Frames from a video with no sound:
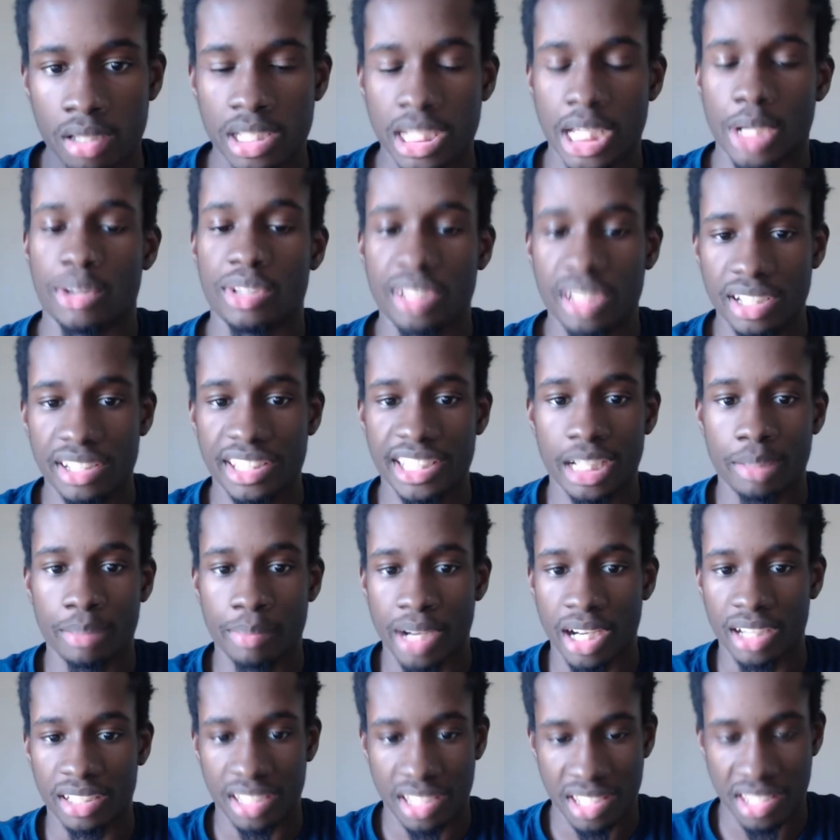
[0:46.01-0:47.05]
Now, a good thing
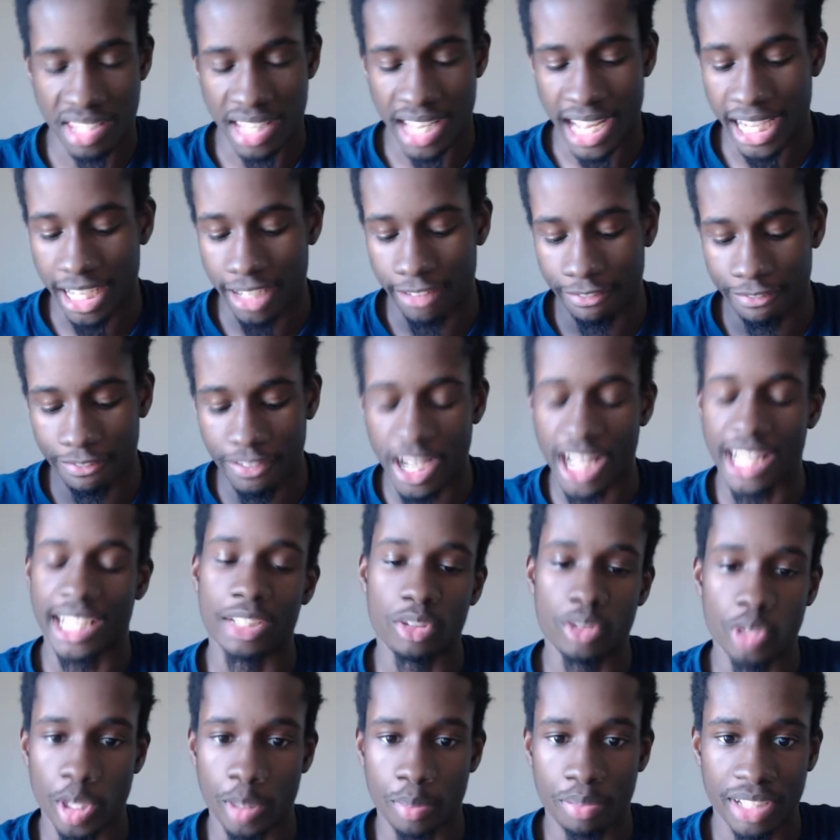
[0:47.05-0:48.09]
about this is that I can
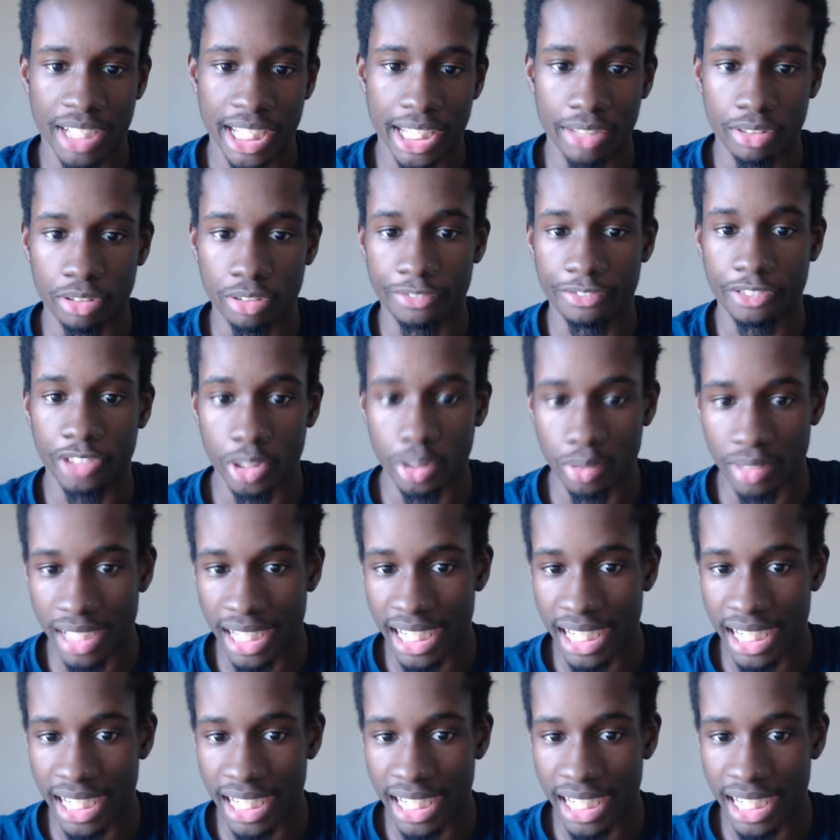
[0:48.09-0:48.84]
finally do a playthrough for you